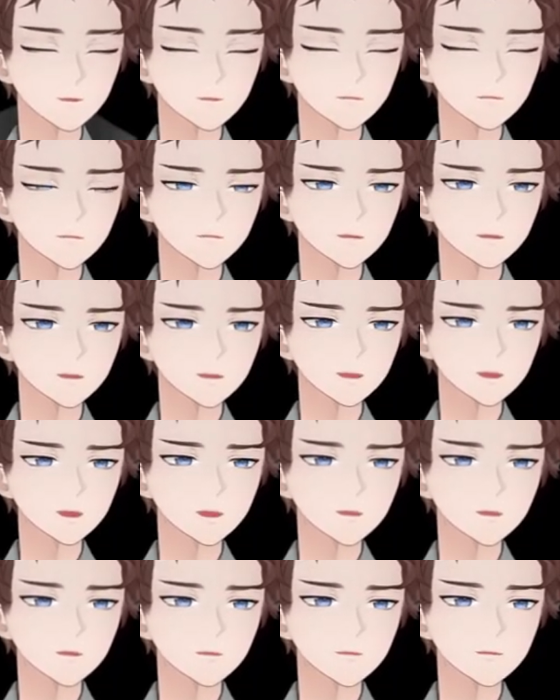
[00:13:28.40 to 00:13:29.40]
Uh
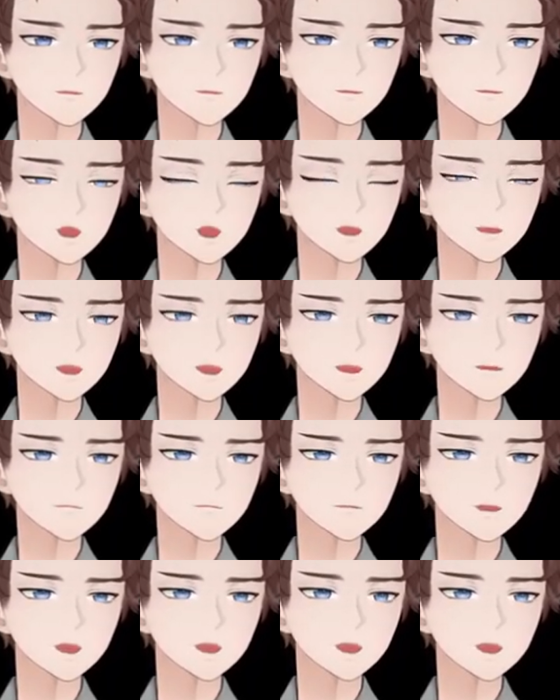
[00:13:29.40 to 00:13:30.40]
there we go. And
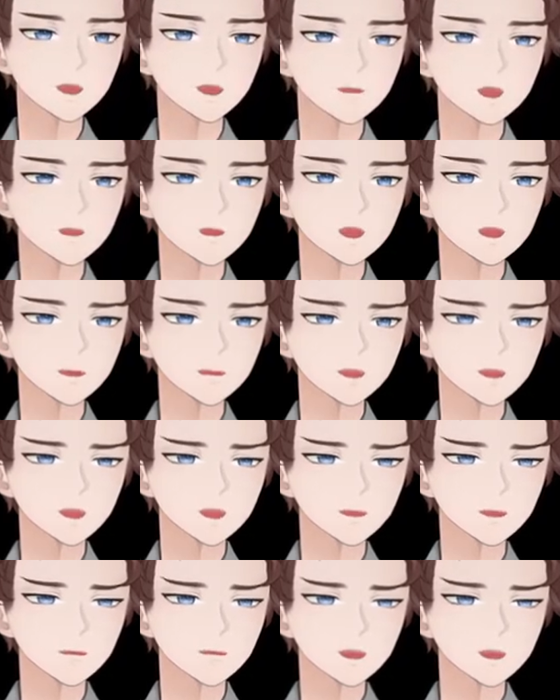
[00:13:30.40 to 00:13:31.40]
then we got the jacket over the
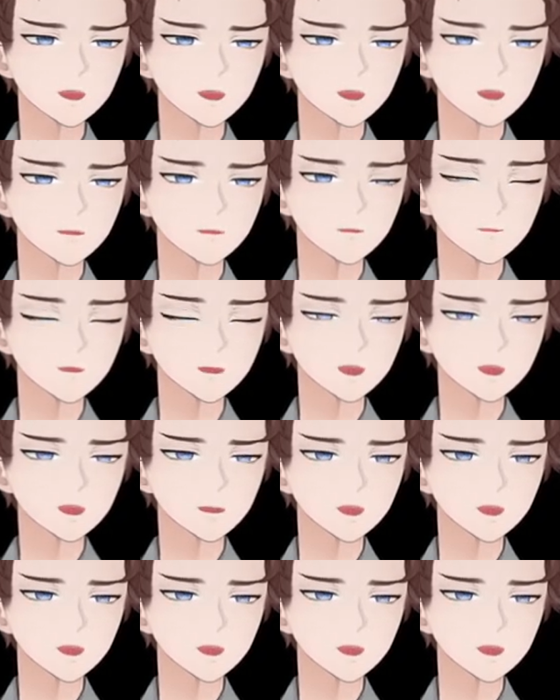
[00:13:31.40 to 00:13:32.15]
shoulder. Road.